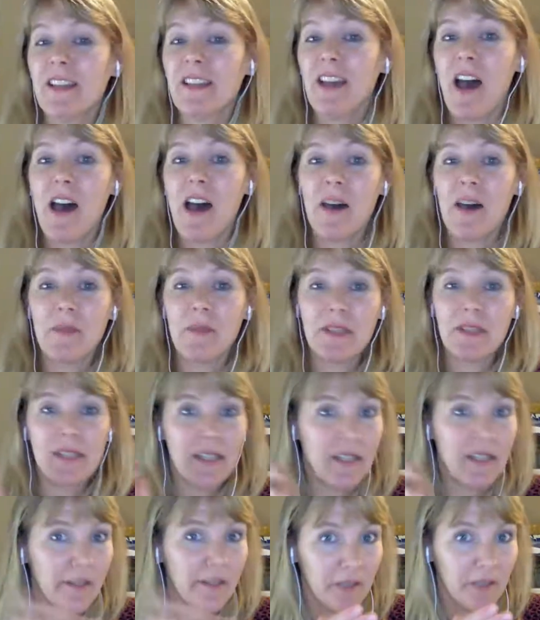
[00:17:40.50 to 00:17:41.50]
Um, is it
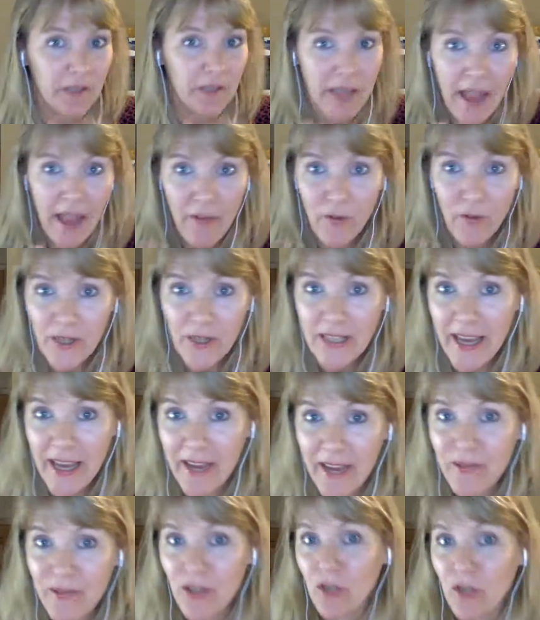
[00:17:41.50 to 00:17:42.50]
in a, every day
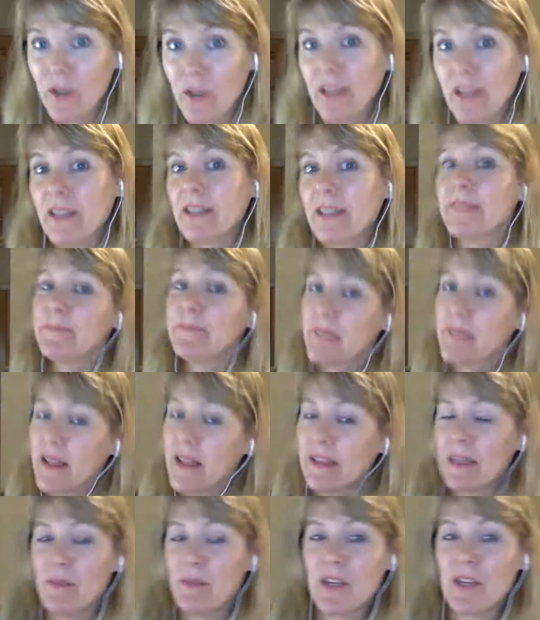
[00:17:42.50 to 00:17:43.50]
of your curricula?
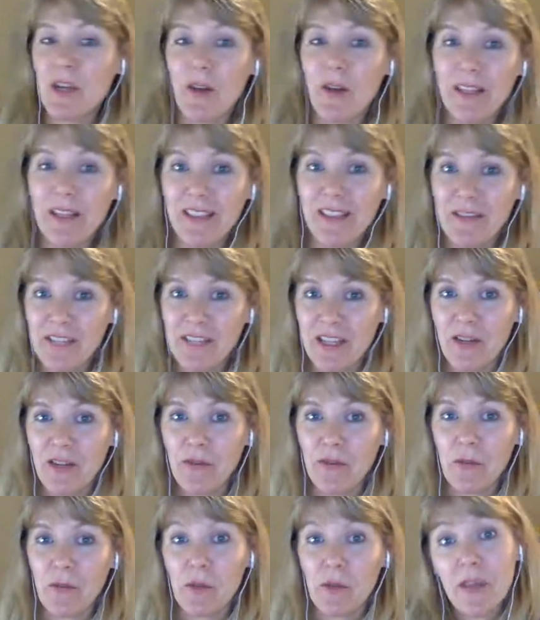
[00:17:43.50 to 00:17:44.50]
Let me know. I'd love to hear
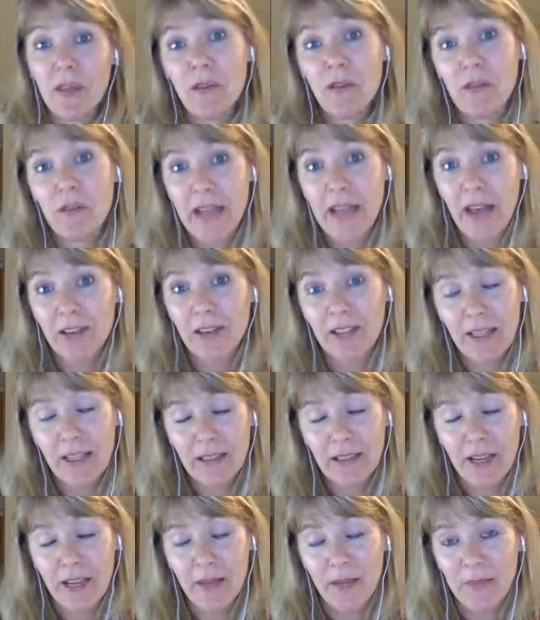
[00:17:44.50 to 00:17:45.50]
from you either now
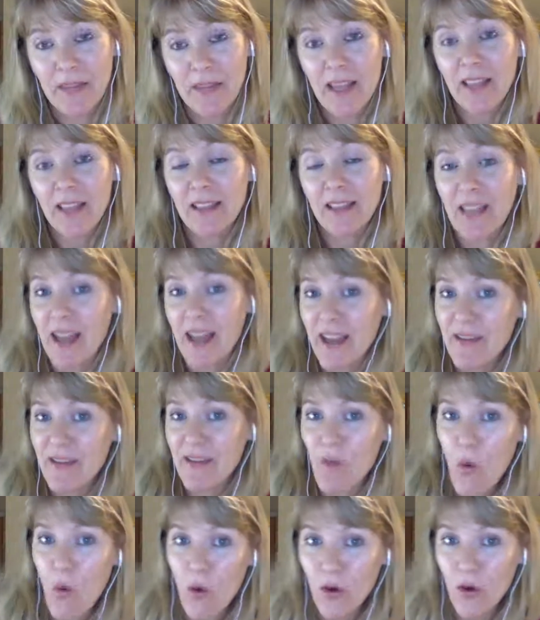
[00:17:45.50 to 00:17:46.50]
um, live
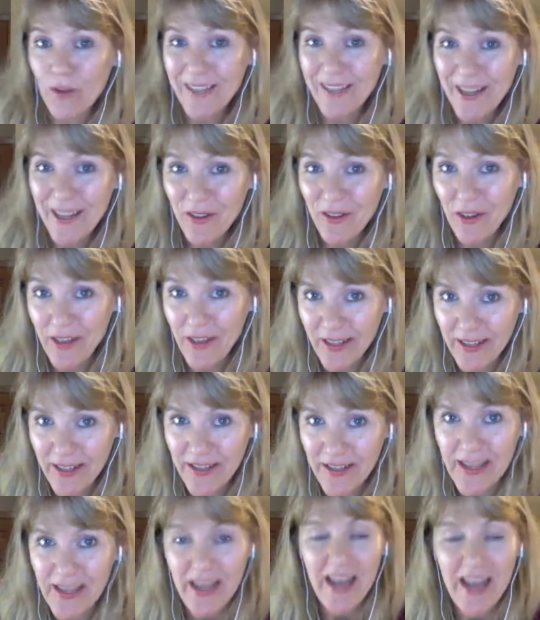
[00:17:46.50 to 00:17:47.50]
or later on.
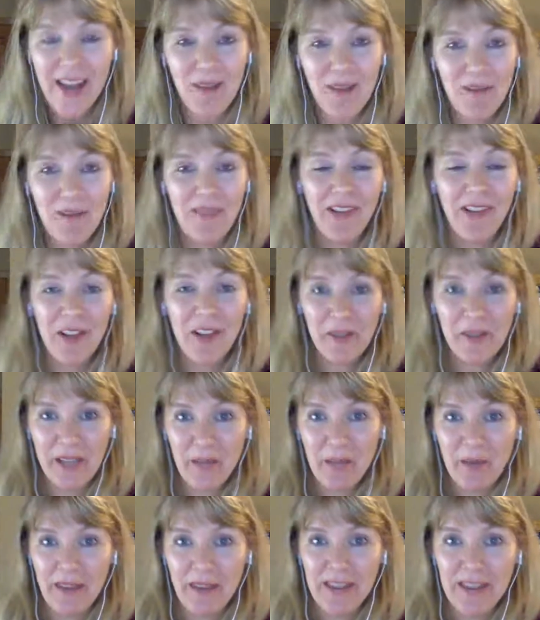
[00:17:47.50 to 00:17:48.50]
I'll be following
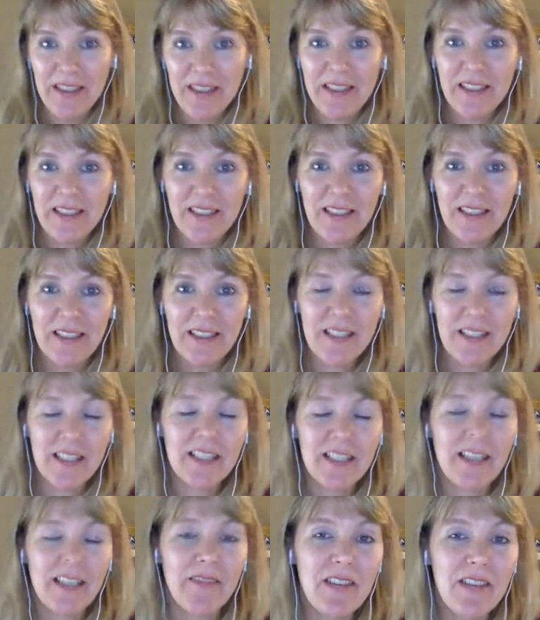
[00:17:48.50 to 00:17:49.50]
up on this this
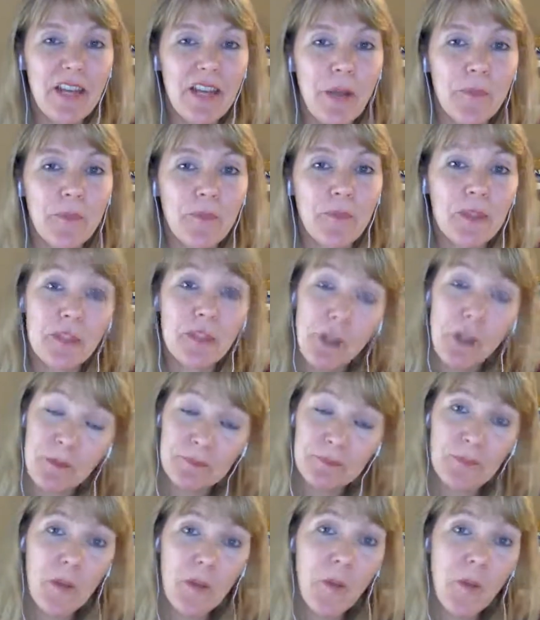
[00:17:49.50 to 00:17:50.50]
uh, video. So
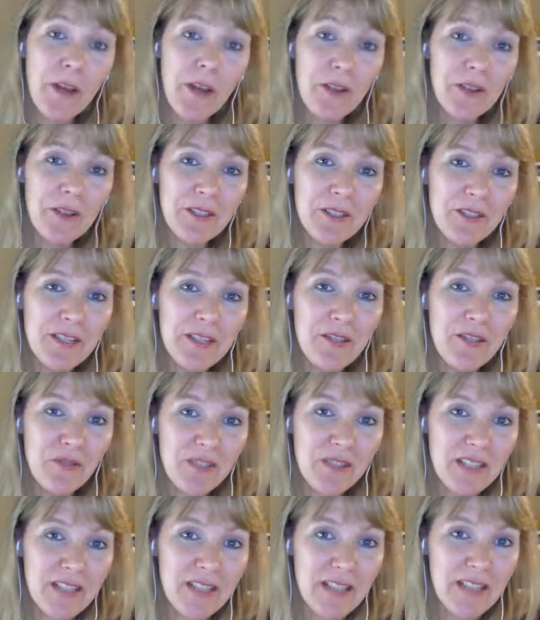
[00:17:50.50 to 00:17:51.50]
one other little
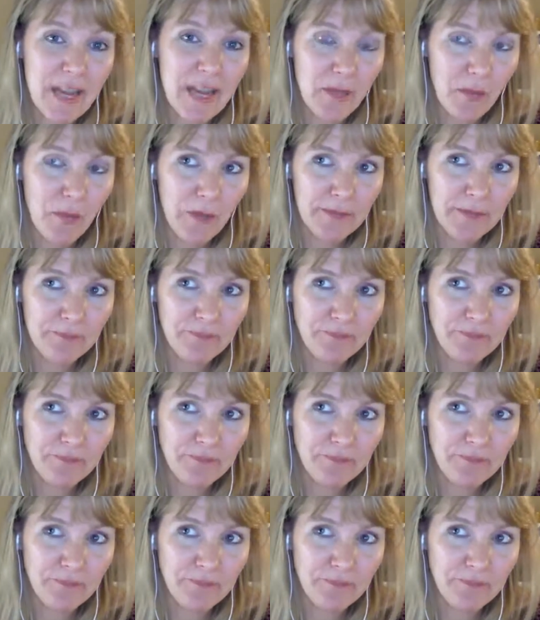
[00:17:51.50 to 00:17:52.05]
interesting data point.